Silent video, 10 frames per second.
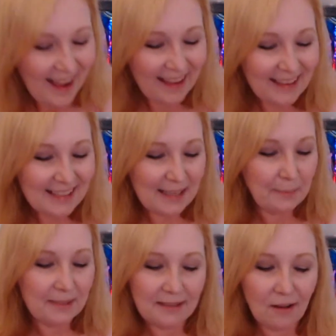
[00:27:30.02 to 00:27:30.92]
guess that
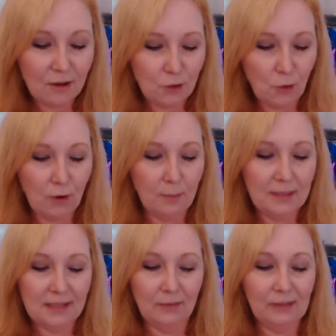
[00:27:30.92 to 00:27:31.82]
massage oil
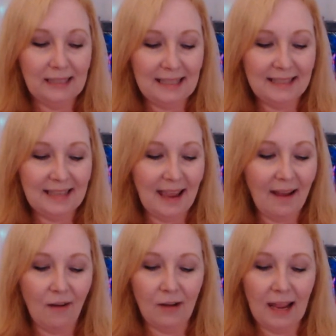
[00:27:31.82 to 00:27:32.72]
must have leaked
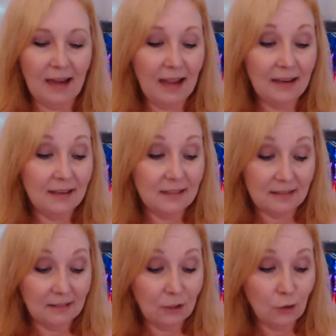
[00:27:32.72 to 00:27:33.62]
out, and it is
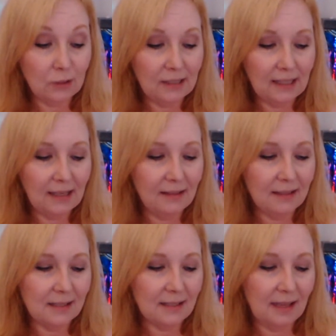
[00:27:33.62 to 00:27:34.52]
literally,
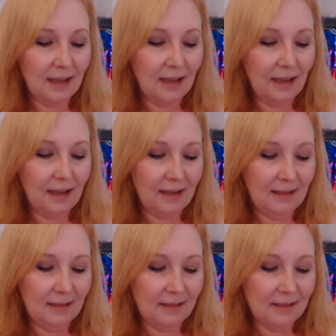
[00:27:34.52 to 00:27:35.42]
this thing
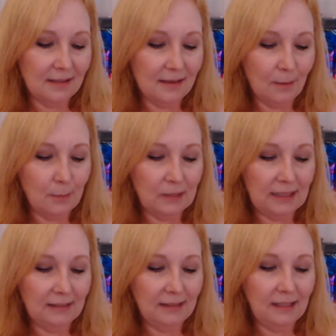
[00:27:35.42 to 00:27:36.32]
is
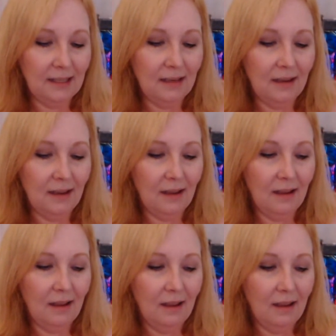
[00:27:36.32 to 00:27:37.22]
completely
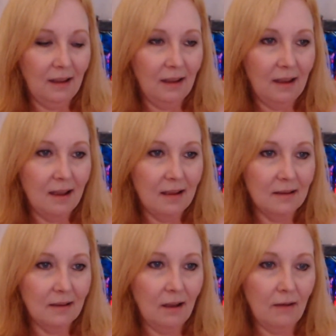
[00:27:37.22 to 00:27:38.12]

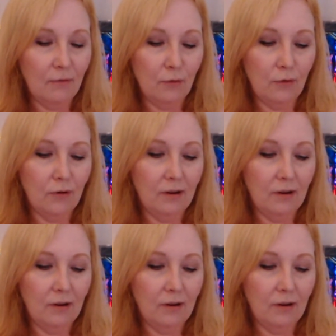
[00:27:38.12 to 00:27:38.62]
covered